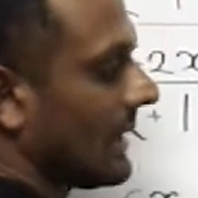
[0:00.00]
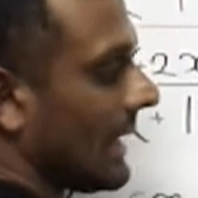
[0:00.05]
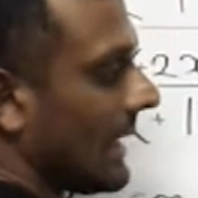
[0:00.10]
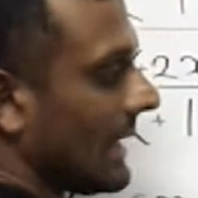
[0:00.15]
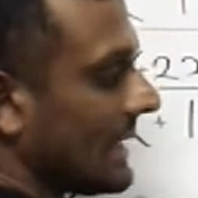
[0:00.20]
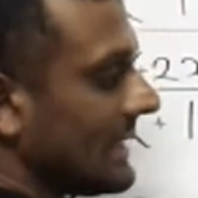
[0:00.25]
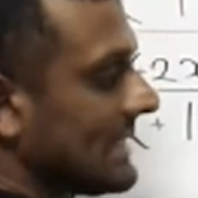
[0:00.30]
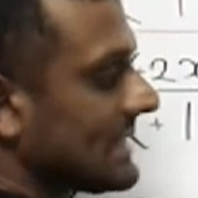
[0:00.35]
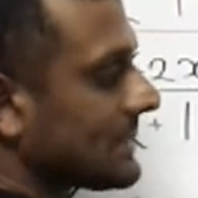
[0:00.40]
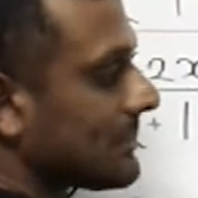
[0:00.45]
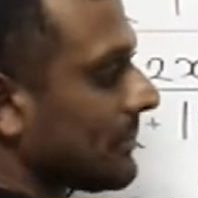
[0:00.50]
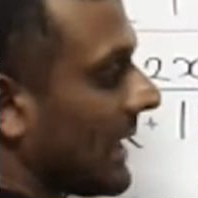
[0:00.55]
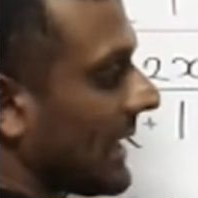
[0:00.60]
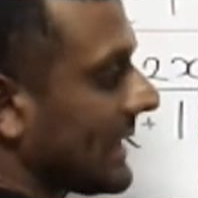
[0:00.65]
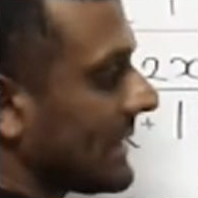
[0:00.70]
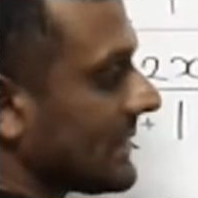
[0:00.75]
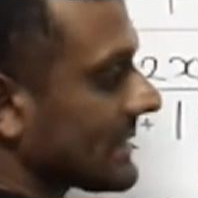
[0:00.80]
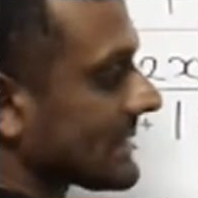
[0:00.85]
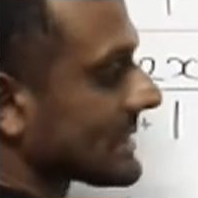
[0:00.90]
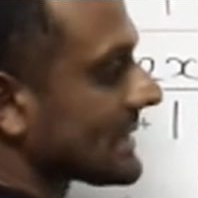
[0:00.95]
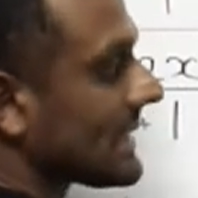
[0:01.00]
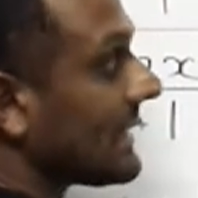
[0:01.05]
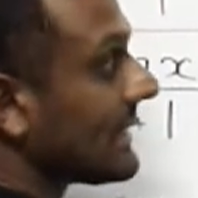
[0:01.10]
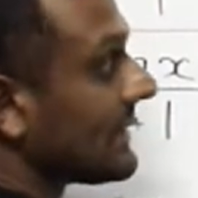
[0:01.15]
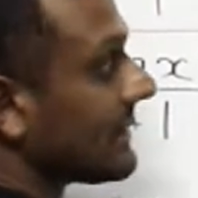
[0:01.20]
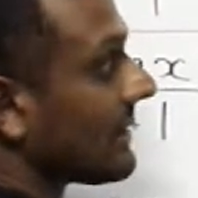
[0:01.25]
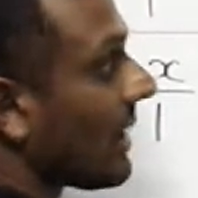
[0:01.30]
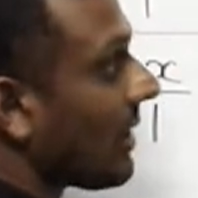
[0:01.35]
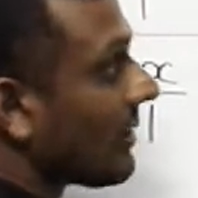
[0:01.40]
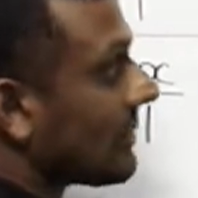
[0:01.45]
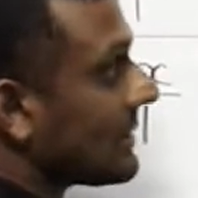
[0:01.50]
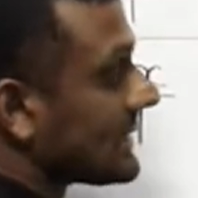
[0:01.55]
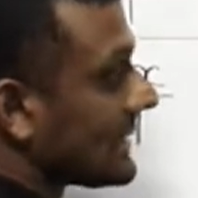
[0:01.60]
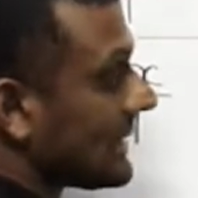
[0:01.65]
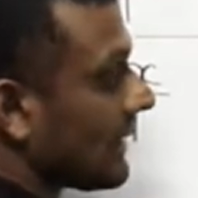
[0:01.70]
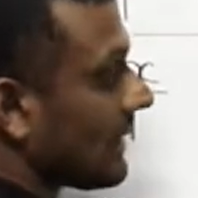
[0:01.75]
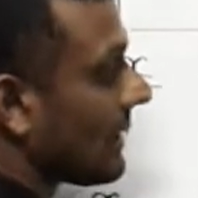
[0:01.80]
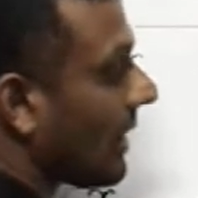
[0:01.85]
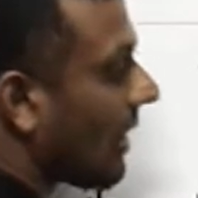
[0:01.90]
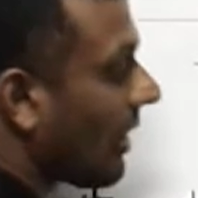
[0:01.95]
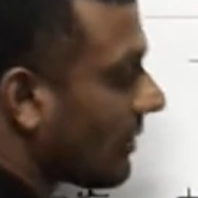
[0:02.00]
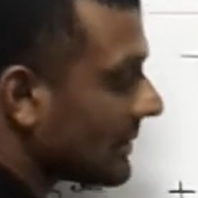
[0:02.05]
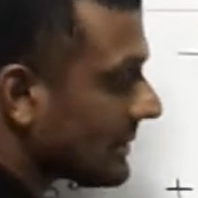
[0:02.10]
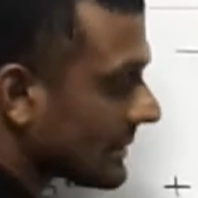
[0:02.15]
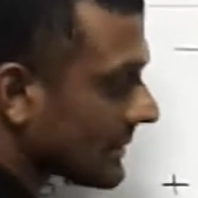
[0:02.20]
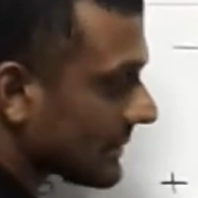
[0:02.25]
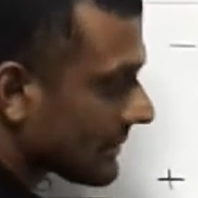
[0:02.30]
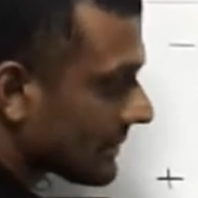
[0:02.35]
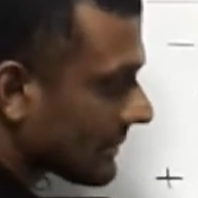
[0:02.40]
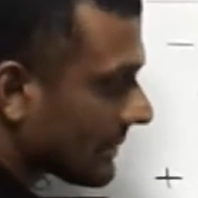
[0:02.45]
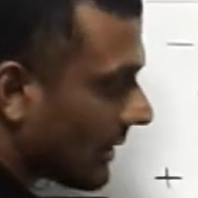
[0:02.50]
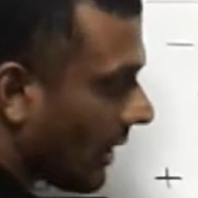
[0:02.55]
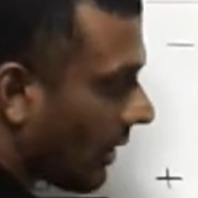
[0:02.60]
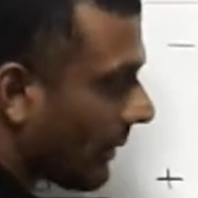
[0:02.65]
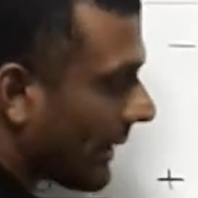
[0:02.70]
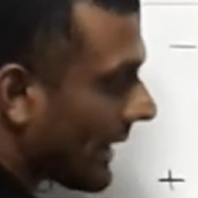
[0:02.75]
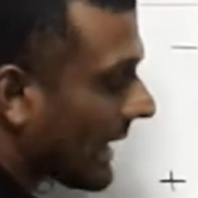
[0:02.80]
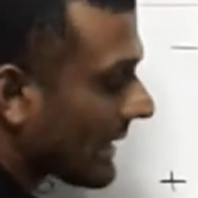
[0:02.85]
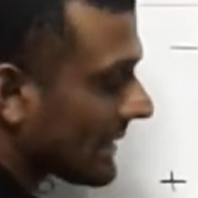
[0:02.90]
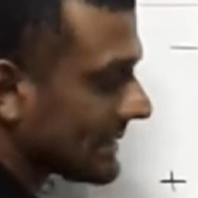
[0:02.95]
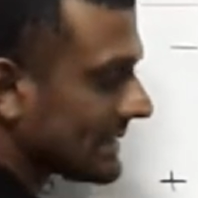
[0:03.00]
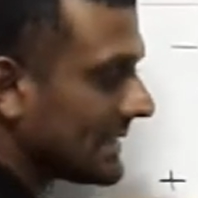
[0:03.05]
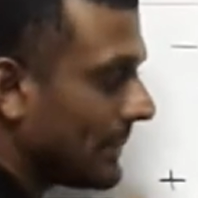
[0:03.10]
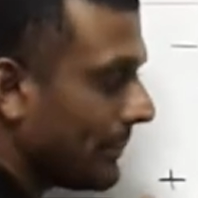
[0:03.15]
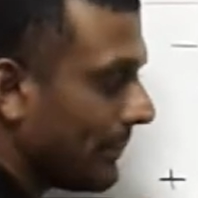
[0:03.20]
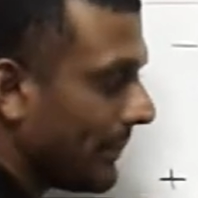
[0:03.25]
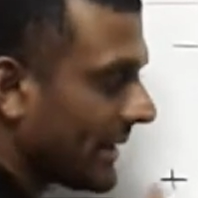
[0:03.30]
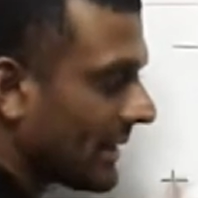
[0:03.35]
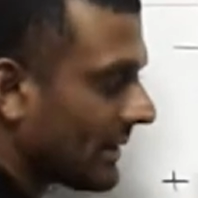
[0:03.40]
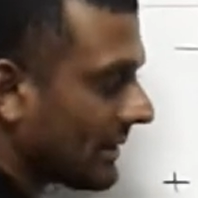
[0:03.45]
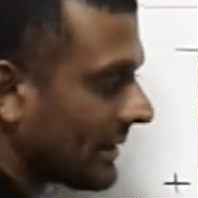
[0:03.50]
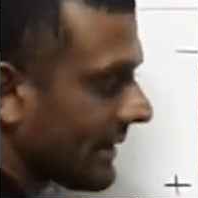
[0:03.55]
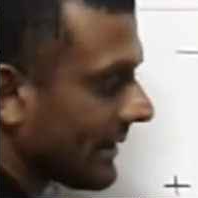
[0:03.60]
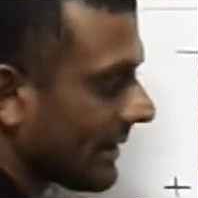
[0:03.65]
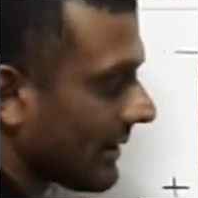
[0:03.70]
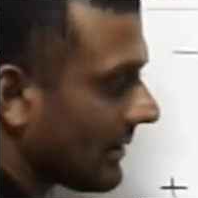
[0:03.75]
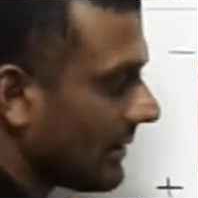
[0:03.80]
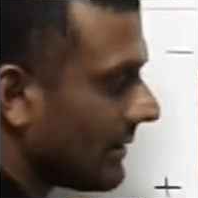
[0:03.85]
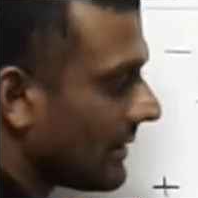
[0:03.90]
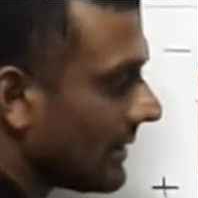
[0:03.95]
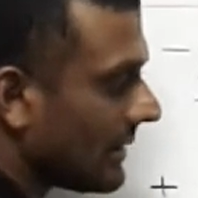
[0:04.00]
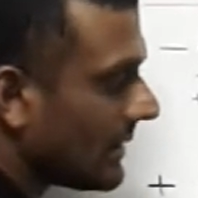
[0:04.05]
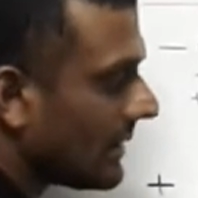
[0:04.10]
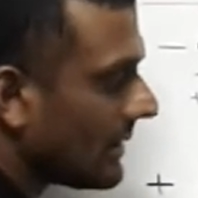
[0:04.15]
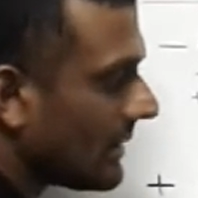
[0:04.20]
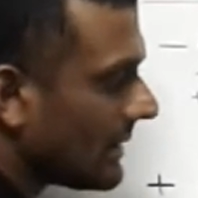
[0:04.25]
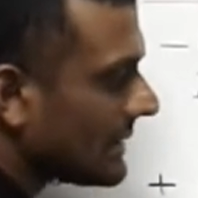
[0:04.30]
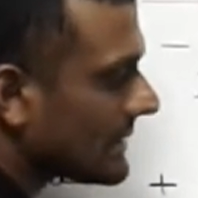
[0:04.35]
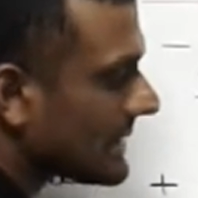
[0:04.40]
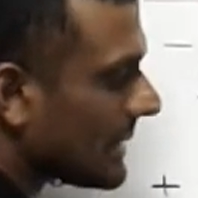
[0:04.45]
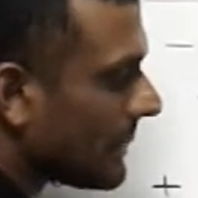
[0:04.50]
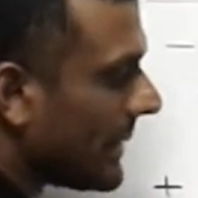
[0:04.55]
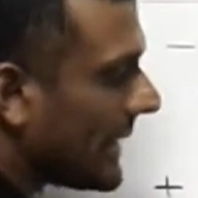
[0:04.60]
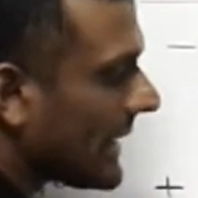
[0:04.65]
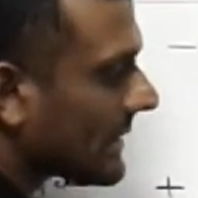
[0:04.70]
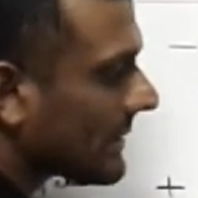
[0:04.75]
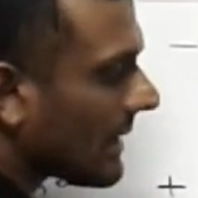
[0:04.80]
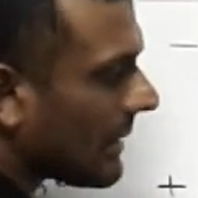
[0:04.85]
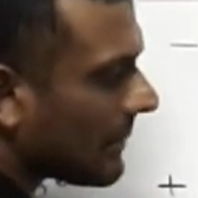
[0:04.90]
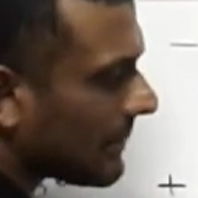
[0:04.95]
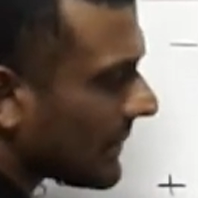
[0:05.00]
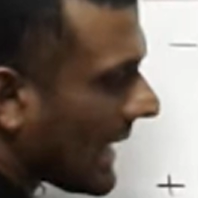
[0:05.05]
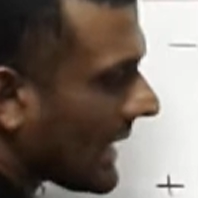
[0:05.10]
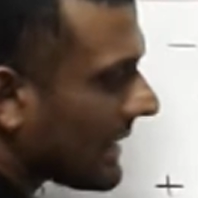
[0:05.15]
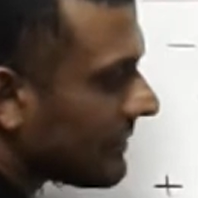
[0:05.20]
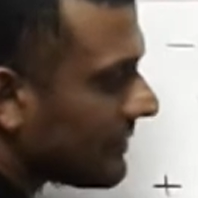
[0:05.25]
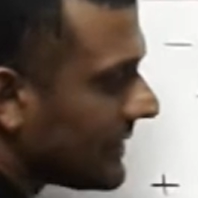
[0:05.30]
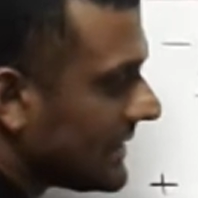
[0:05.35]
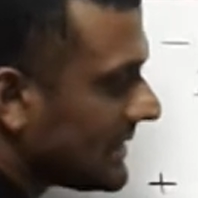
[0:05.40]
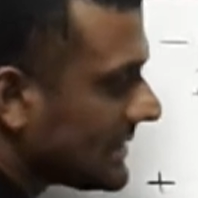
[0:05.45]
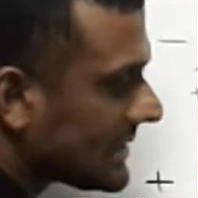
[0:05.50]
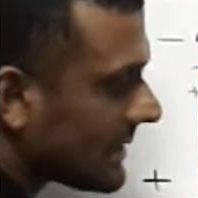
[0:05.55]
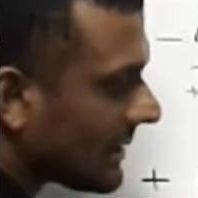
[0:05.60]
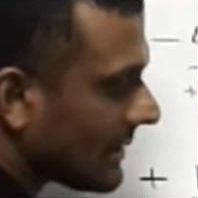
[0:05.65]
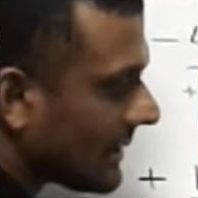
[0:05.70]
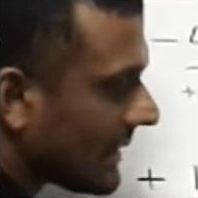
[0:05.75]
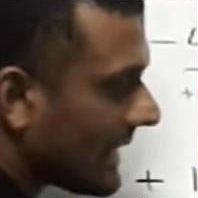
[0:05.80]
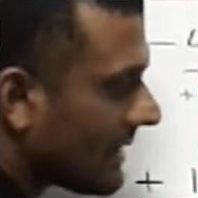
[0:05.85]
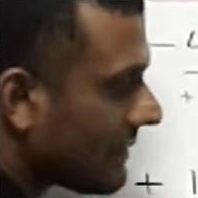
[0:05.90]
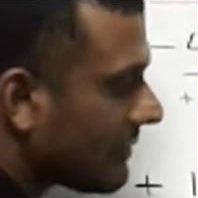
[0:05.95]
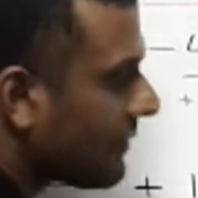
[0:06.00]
And this minus sign, how I had it in the middle here, to make life easier, let